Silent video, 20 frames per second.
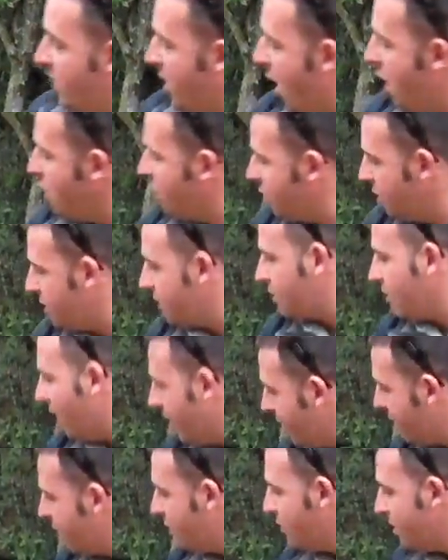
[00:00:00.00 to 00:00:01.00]
the ocean
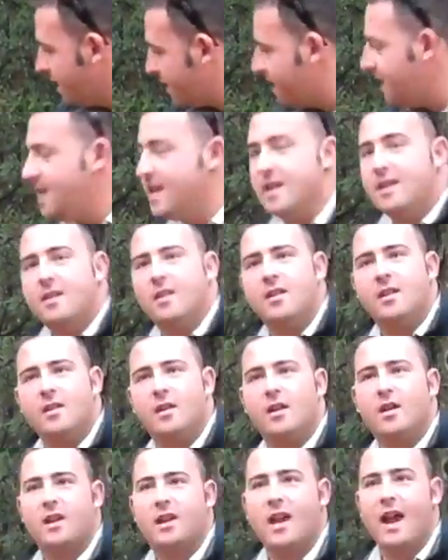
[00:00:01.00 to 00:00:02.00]
started to recede,
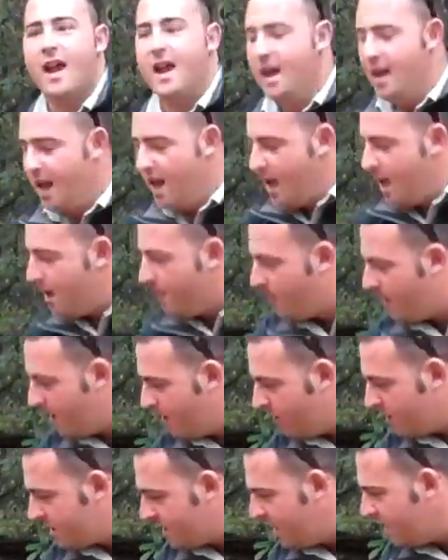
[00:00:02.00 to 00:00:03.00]
okay? But
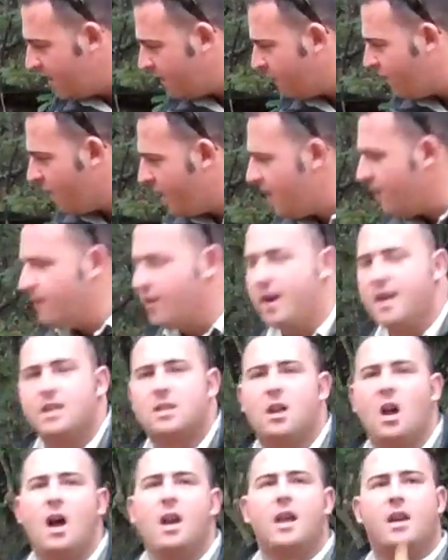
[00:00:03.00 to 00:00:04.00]
it receded very, very
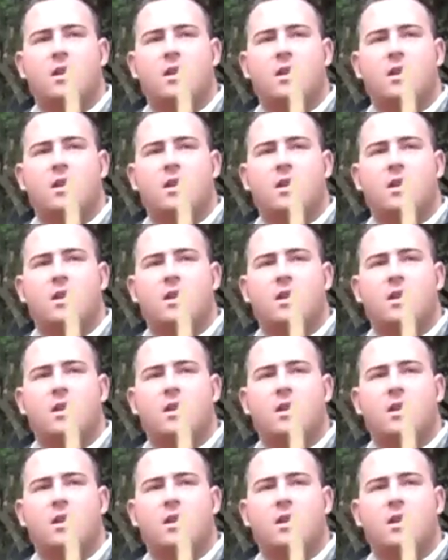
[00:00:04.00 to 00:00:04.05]
slowly,